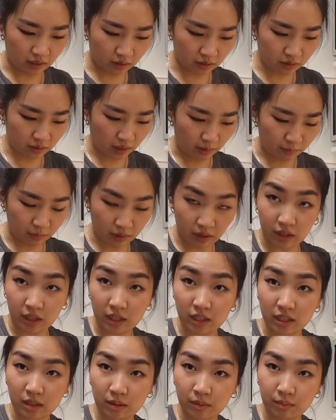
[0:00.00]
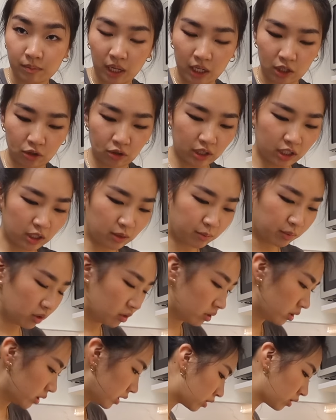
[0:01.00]
also came with these measuring
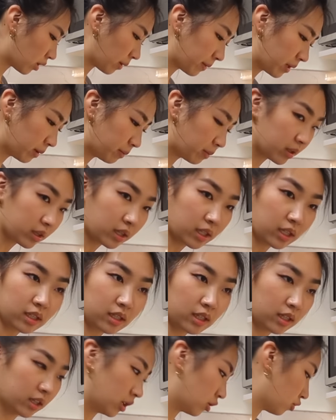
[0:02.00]
spoons, so I'm gonna put these in the